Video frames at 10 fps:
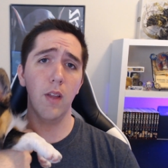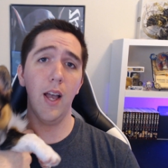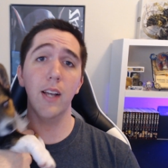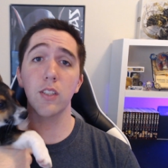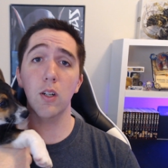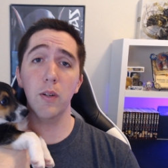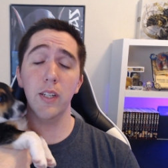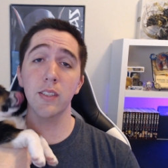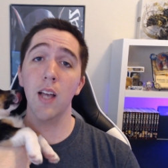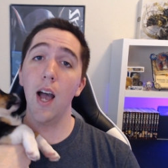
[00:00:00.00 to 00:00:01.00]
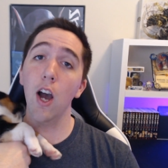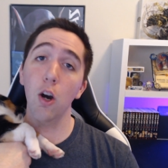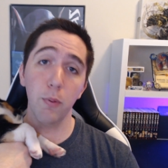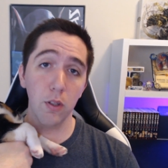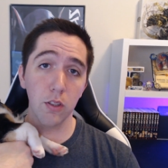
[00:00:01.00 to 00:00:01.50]
As always, I
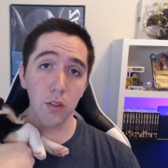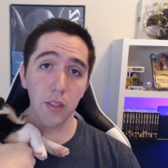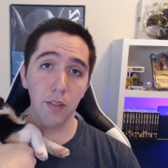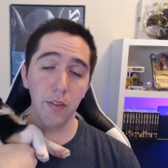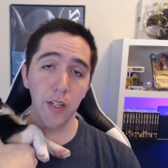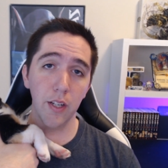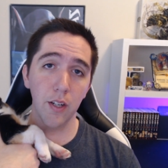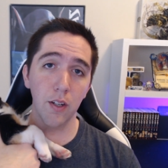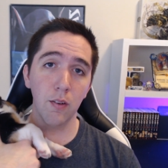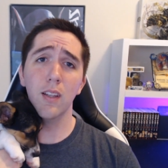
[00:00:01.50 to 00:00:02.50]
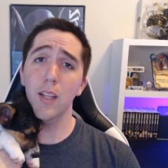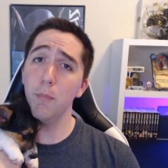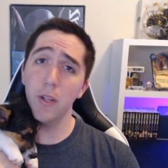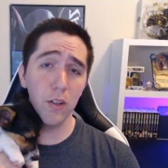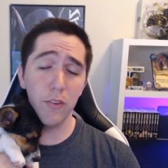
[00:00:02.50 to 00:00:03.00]
hope you enjoyed the video. Let
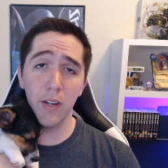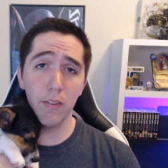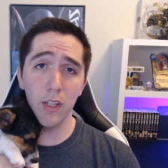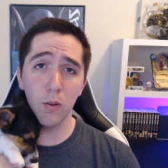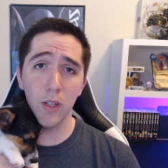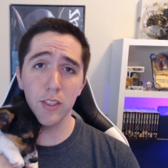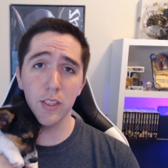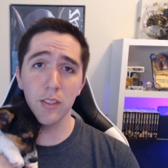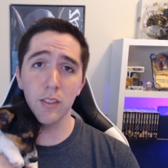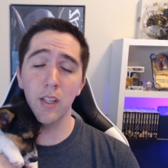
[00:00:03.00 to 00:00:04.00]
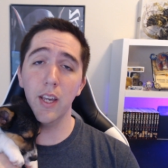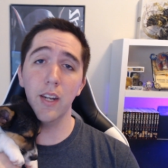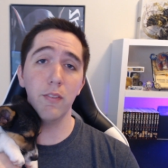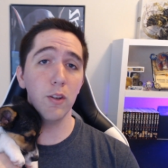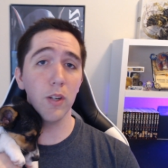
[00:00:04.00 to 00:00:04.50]
me know if you have any questions, and
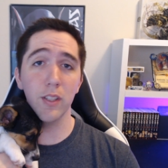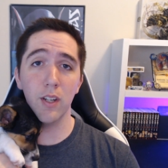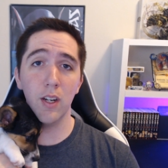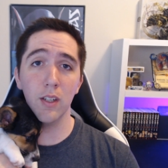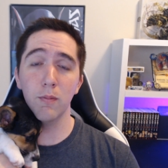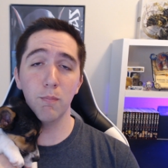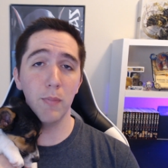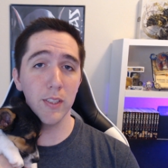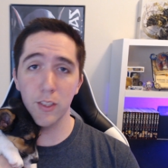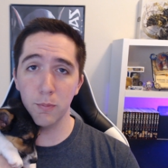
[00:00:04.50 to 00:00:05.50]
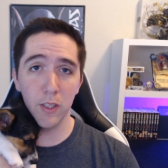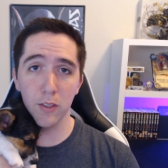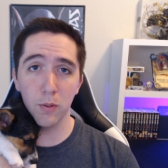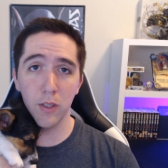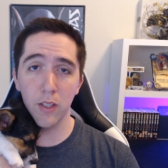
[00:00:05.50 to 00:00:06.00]
if you want to talk, message me on
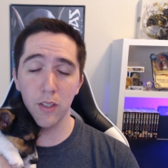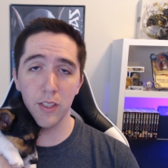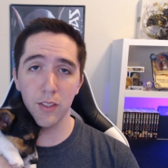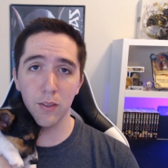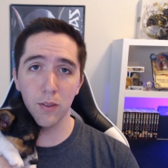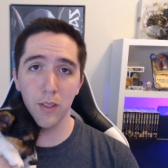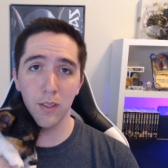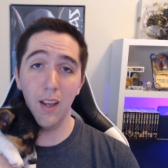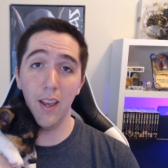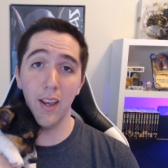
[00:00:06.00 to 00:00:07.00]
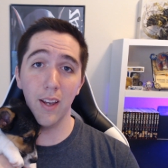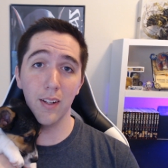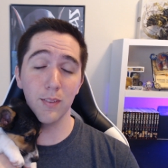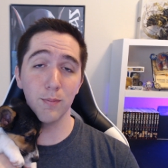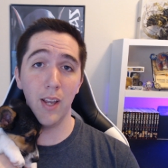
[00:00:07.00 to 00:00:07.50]
Twitter or Discord,
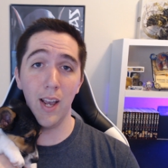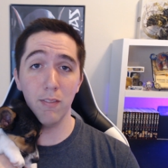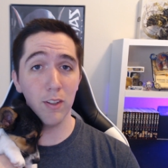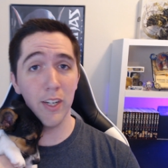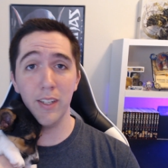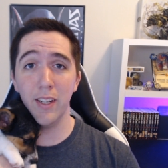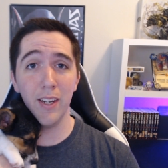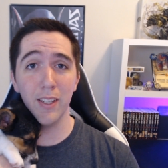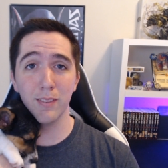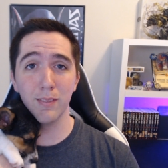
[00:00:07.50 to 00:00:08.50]
and have a great day.